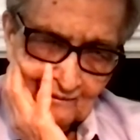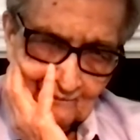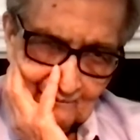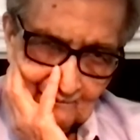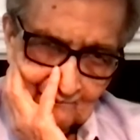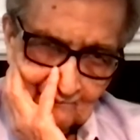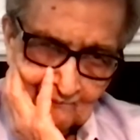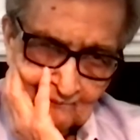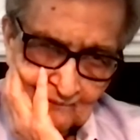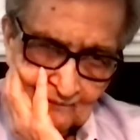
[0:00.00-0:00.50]

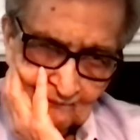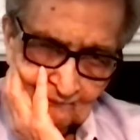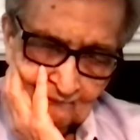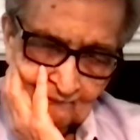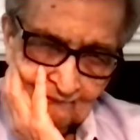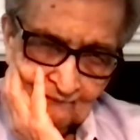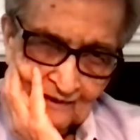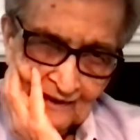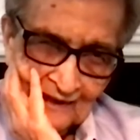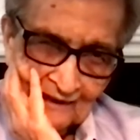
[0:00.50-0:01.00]
not
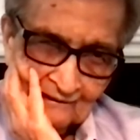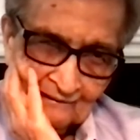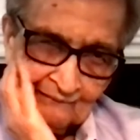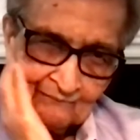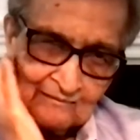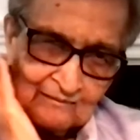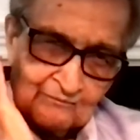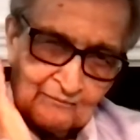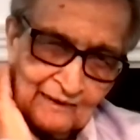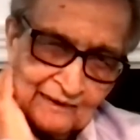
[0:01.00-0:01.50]
only
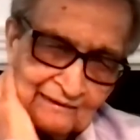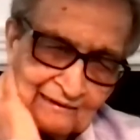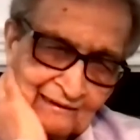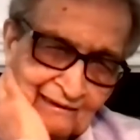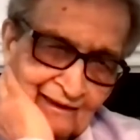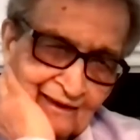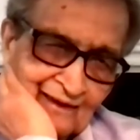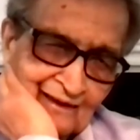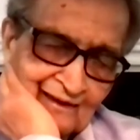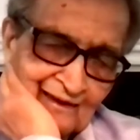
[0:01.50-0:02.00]
Adam Smith,
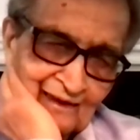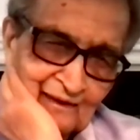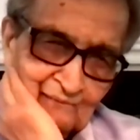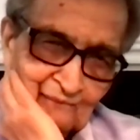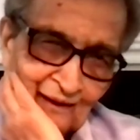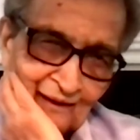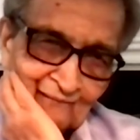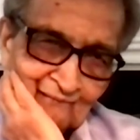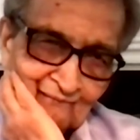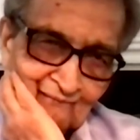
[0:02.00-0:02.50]

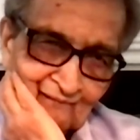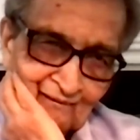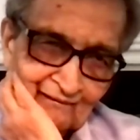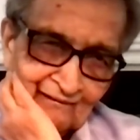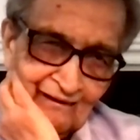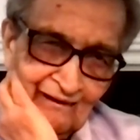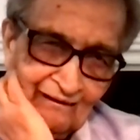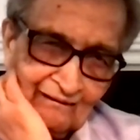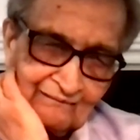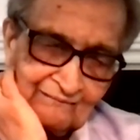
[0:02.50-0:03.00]
Immanuel
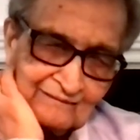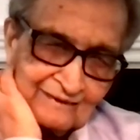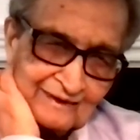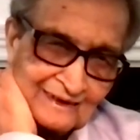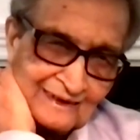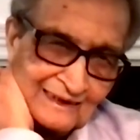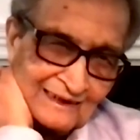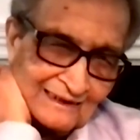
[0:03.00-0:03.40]
Kant,